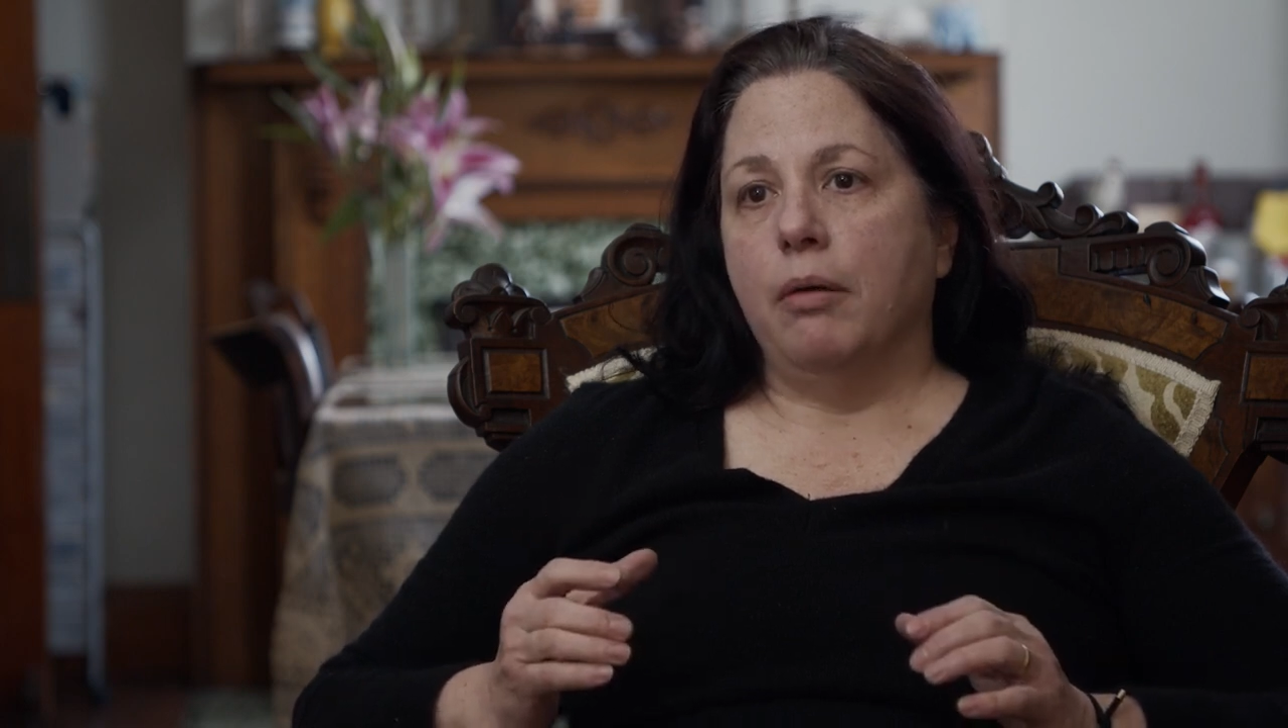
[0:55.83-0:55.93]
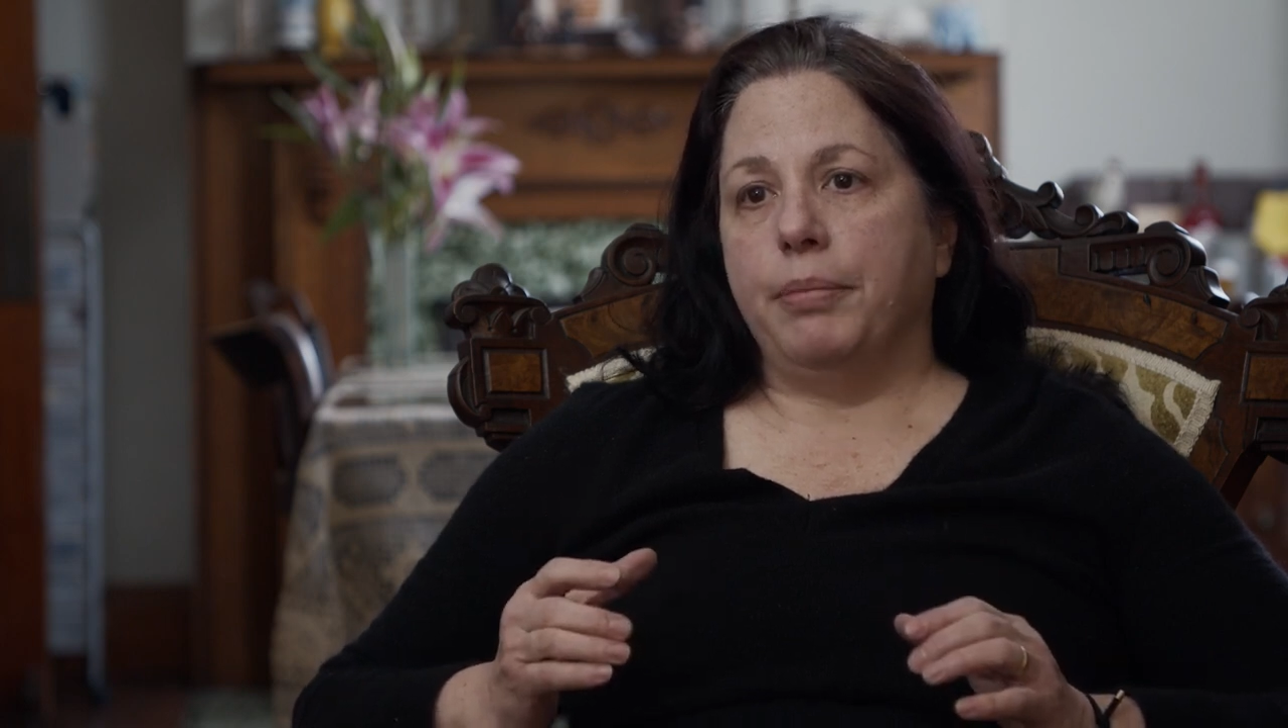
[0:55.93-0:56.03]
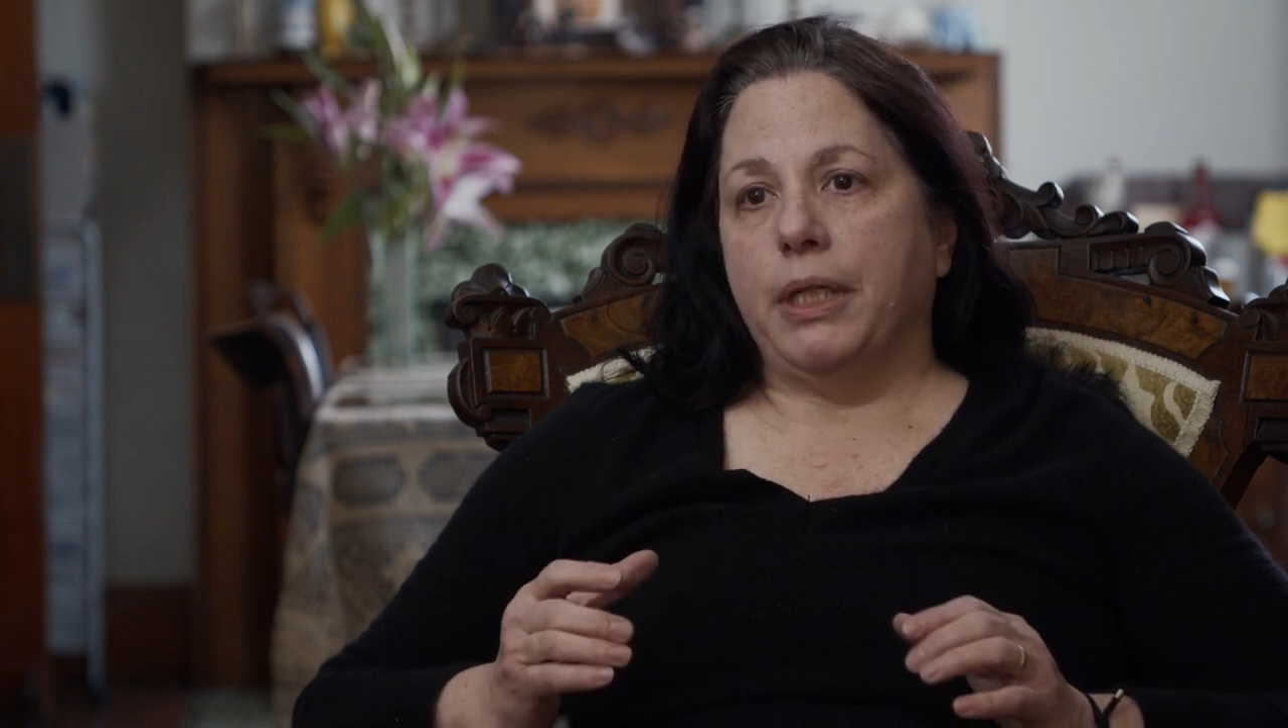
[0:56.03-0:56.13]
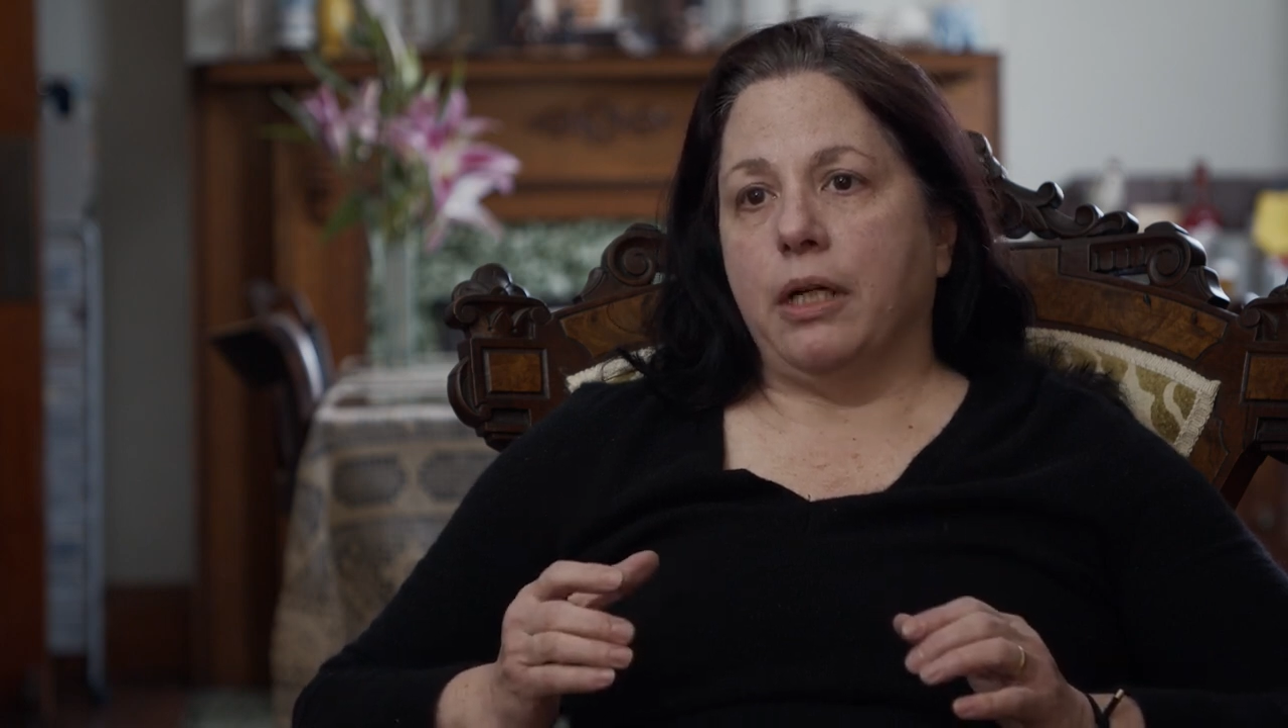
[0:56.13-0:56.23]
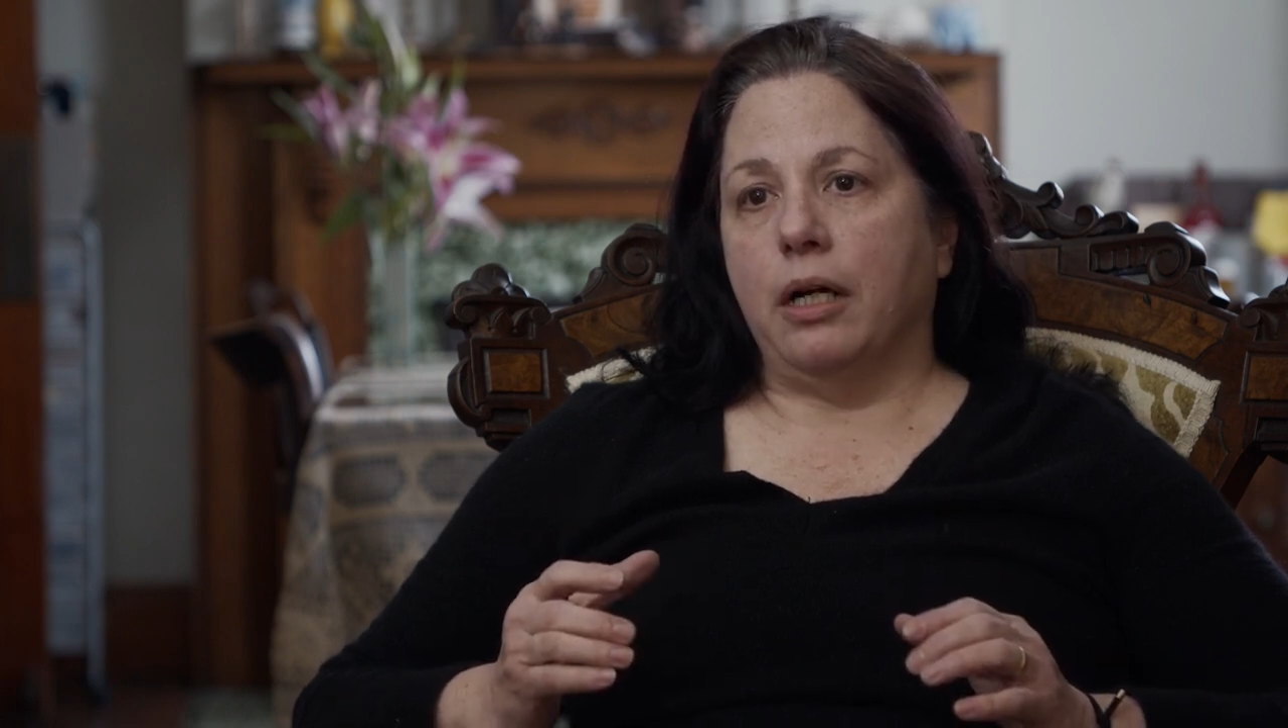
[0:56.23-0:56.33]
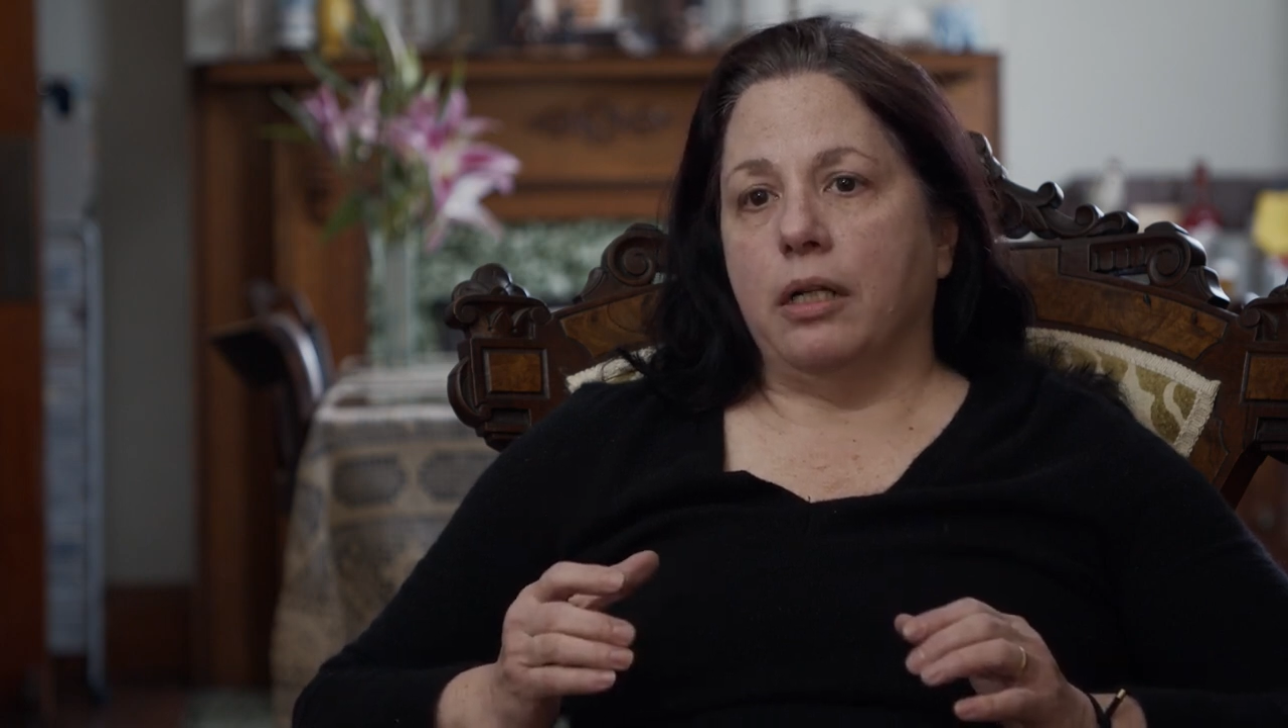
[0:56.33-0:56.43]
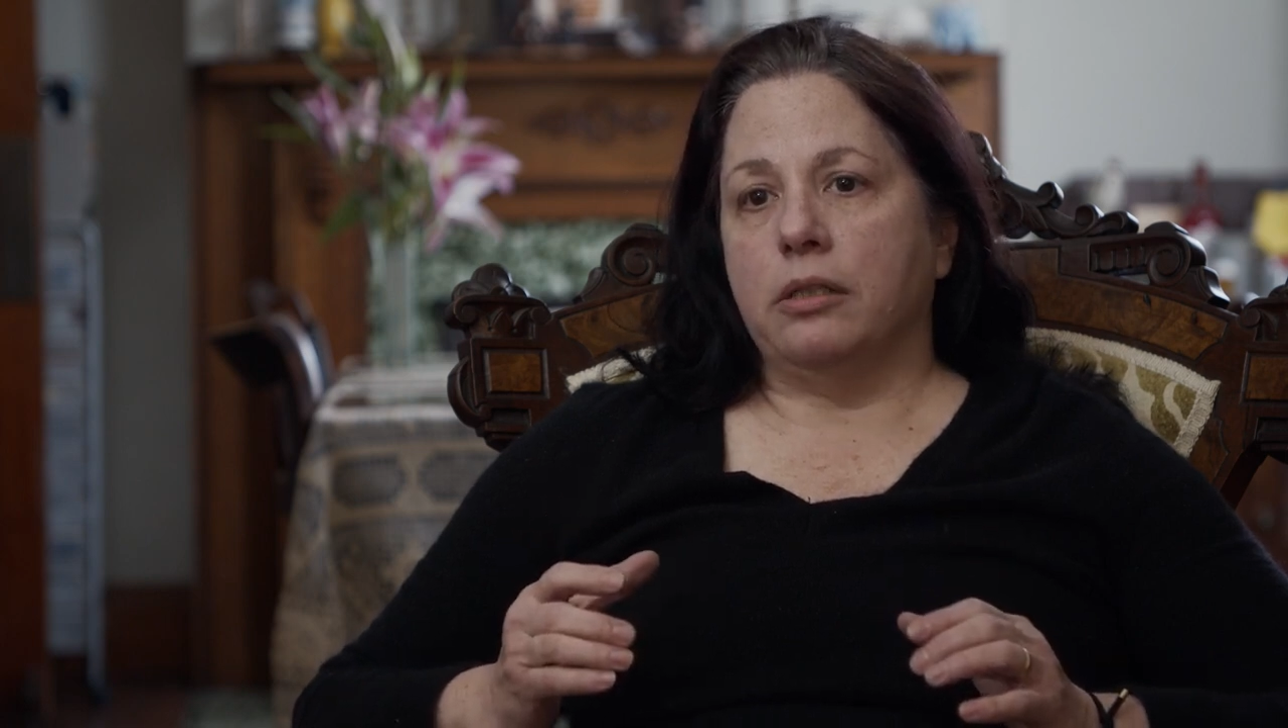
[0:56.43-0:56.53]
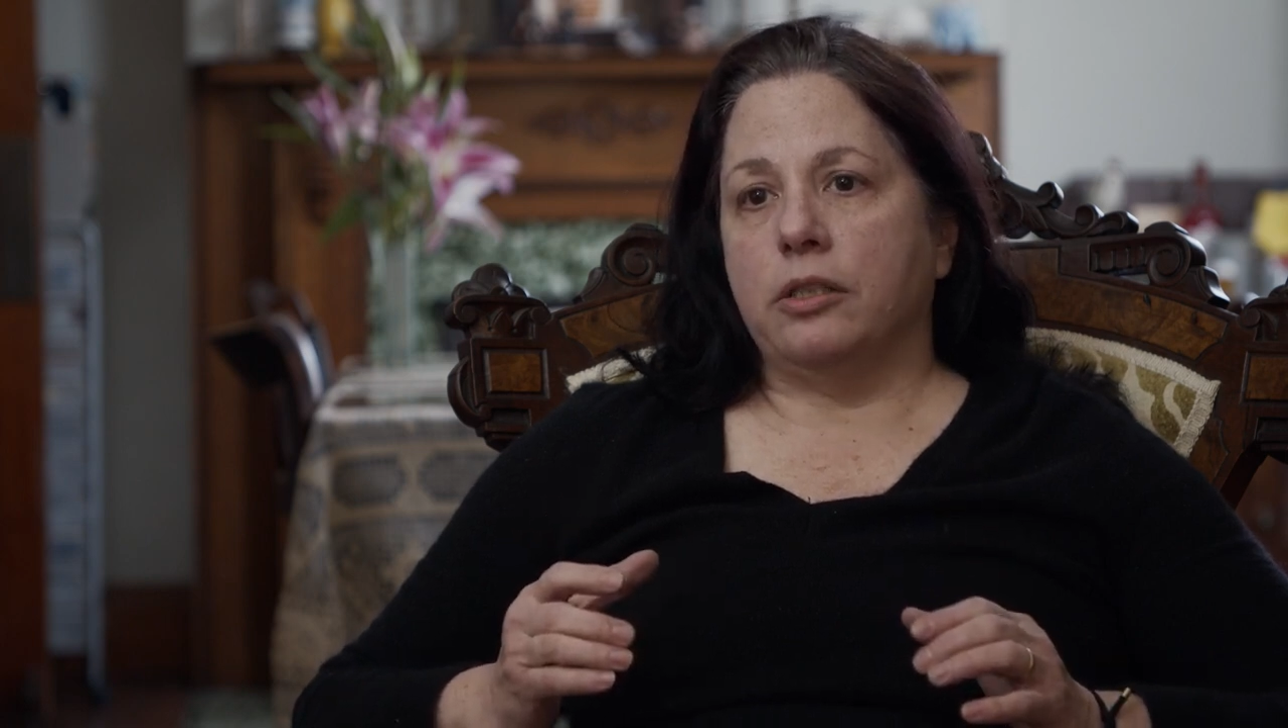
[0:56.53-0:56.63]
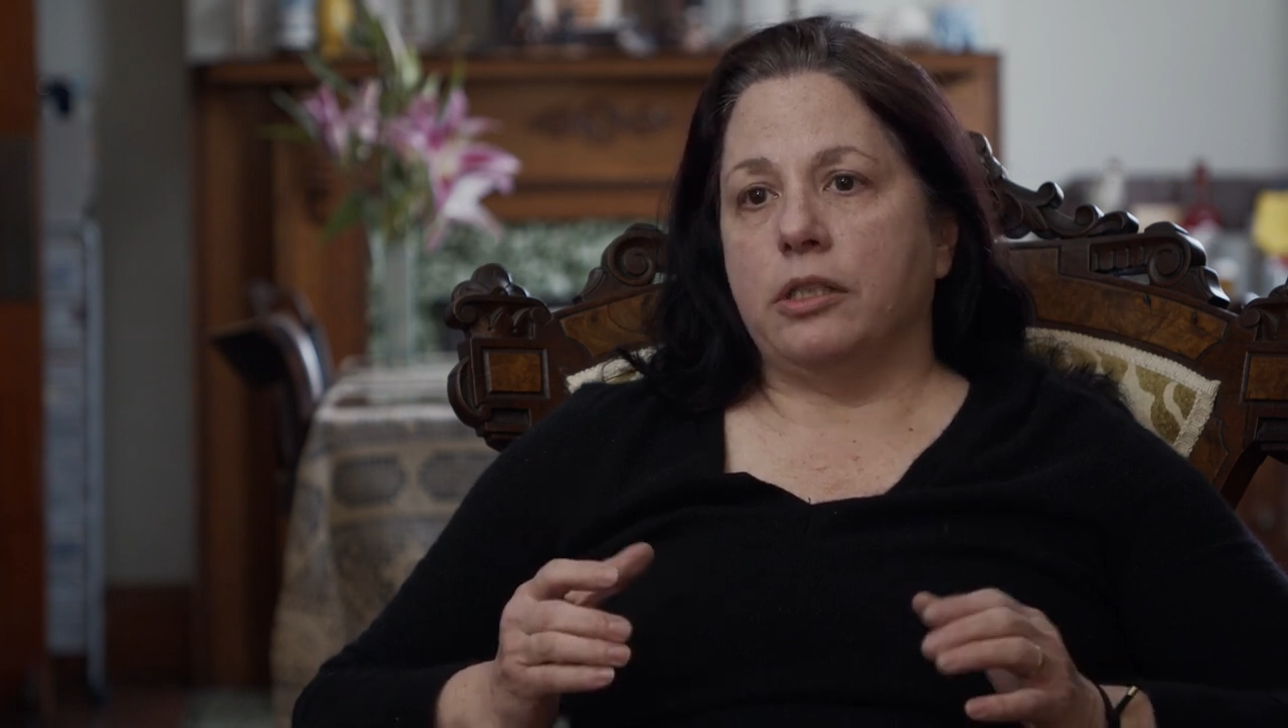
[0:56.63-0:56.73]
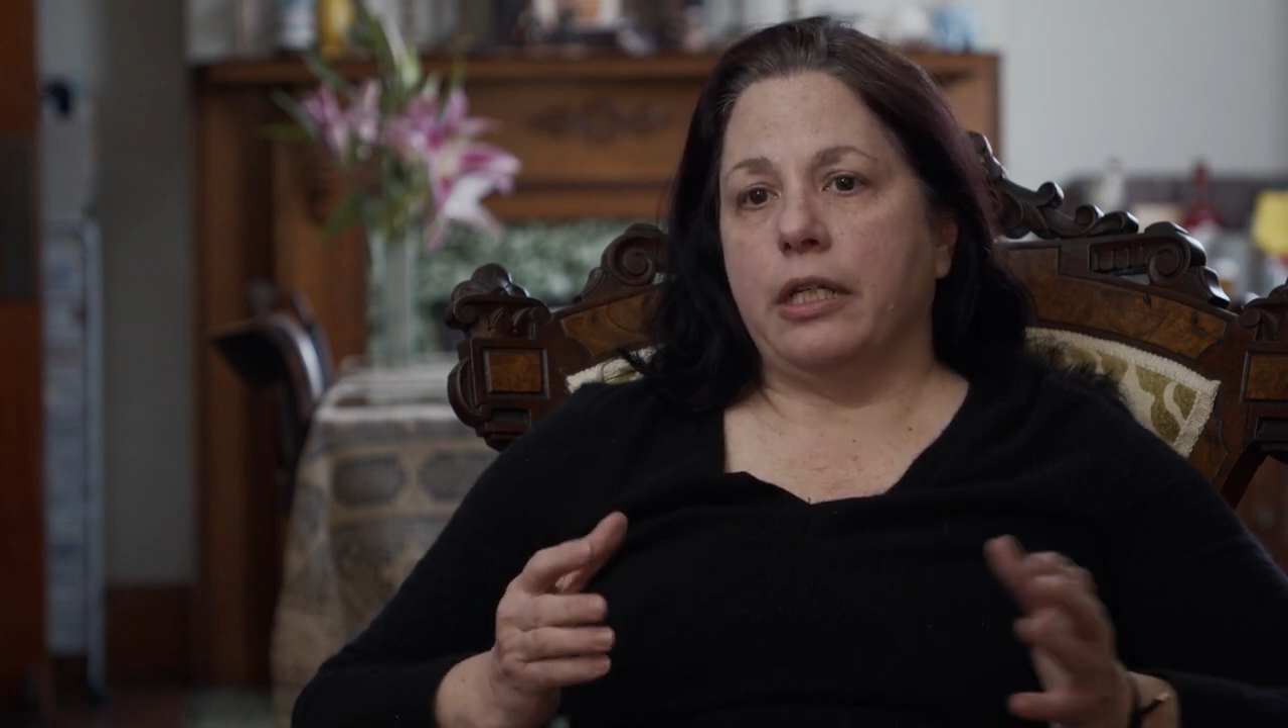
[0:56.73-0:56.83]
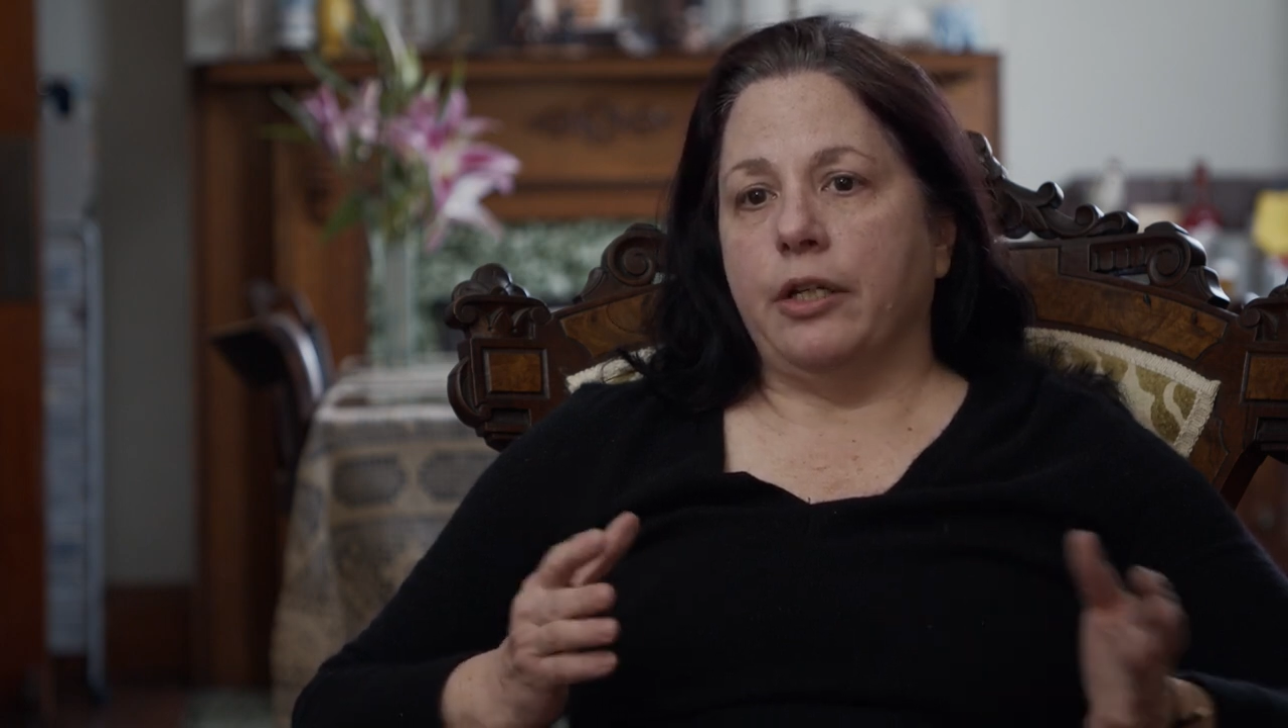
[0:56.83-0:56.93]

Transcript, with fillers: because